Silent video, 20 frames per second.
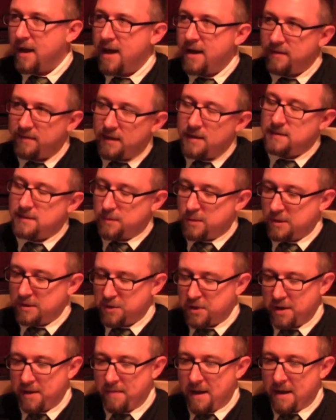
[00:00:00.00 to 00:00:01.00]
kind of things that we were
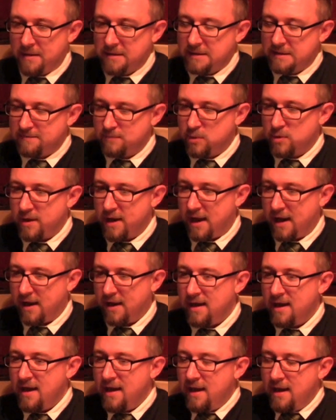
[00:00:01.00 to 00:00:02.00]
talking about this
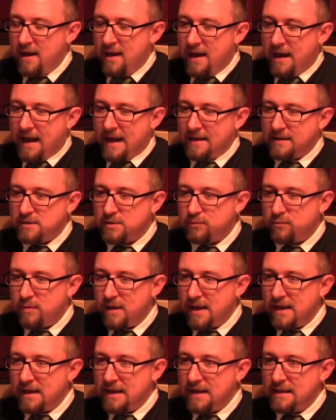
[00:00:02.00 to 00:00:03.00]
morning, is
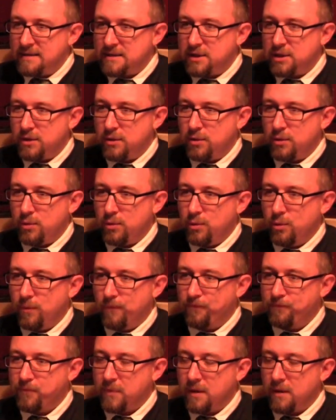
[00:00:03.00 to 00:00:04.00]
really to
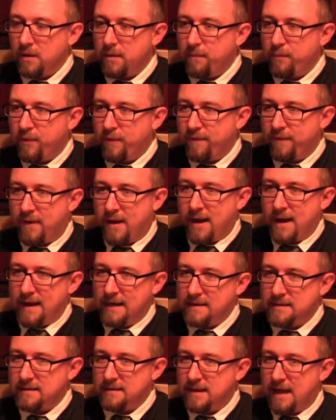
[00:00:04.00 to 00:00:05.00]

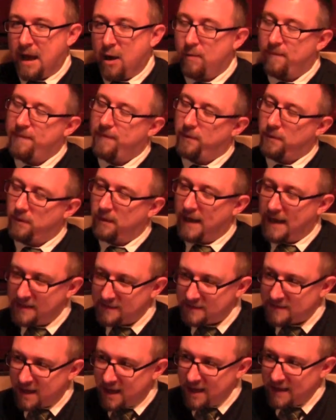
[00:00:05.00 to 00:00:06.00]
provide helpful
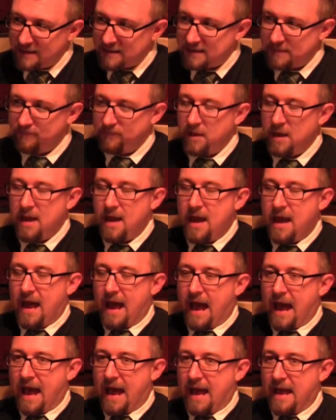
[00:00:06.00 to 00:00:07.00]
insight
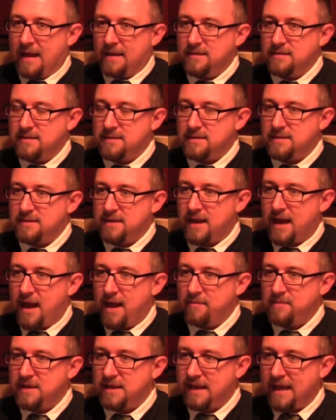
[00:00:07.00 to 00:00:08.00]
and
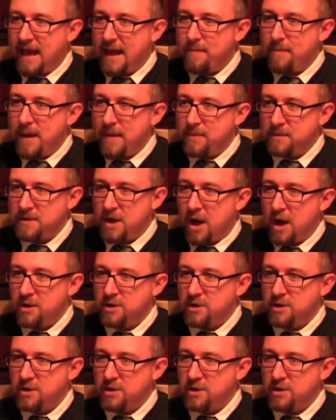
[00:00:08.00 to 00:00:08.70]
to get people to